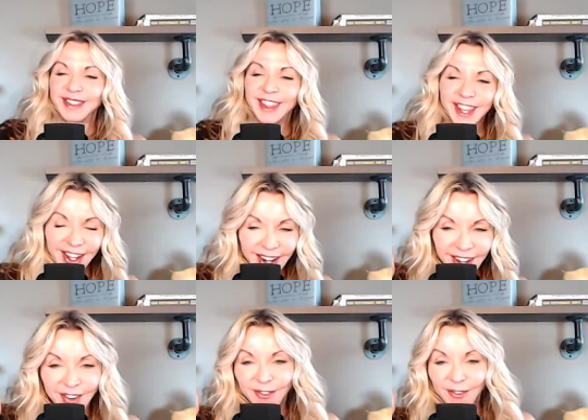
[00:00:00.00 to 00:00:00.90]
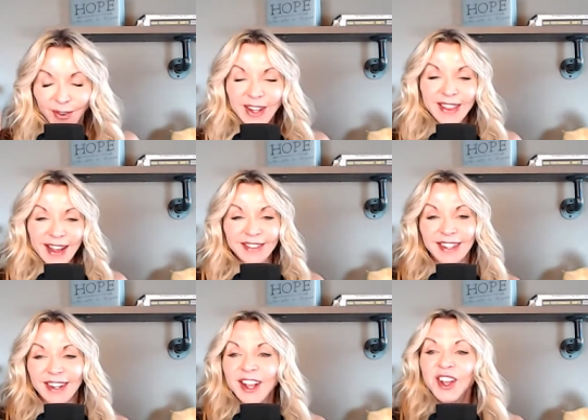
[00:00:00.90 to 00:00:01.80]
but they got
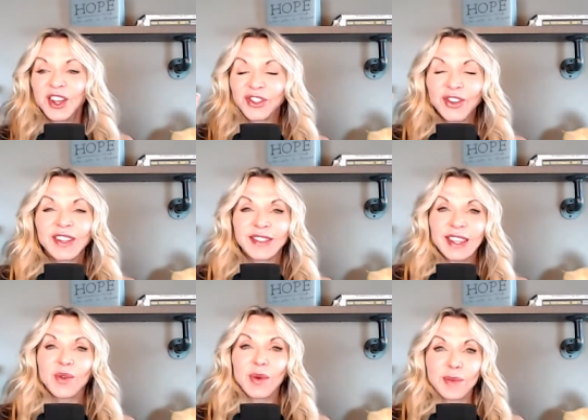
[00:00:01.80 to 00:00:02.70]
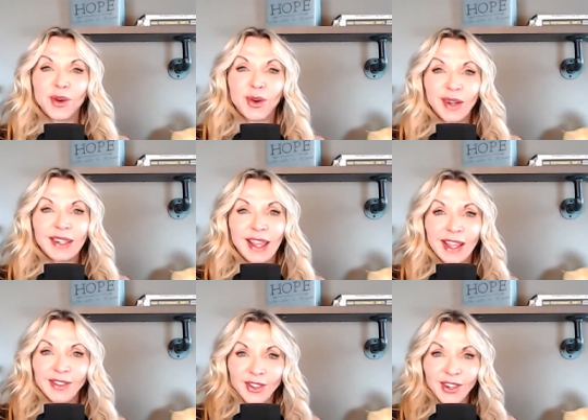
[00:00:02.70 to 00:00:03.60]
140,000. So you can see women are quick to
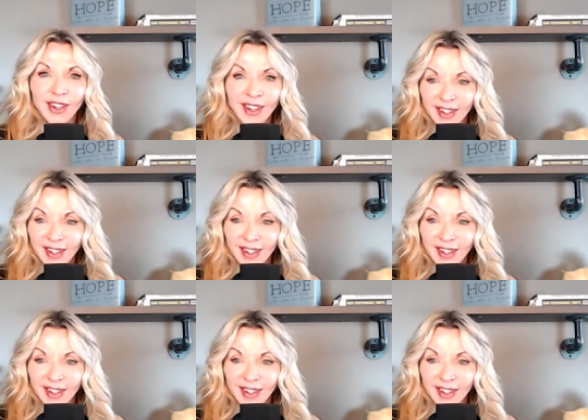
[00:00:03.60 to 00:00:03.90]
answer.